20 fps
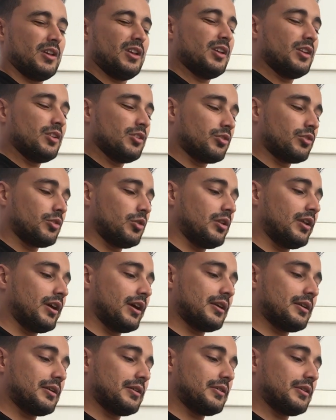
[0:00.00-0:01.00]
So like,
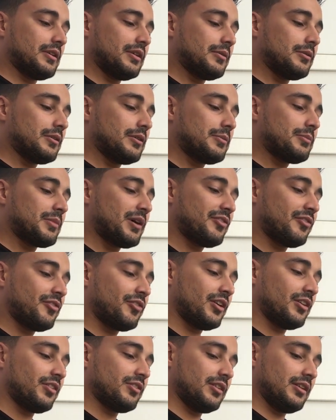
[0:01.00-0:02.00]
my
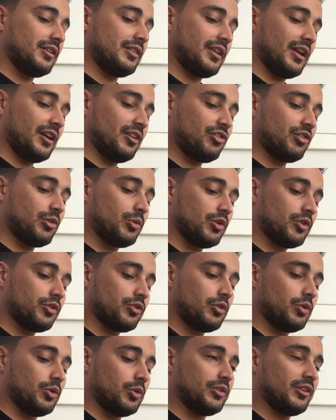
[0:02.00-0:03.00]
first intention was
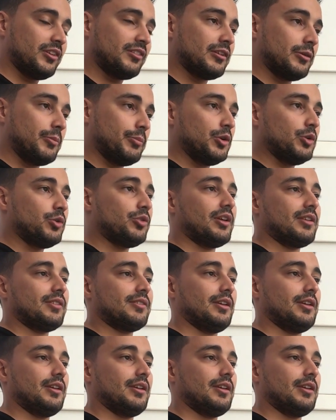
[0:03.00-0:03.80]
to distribute acai.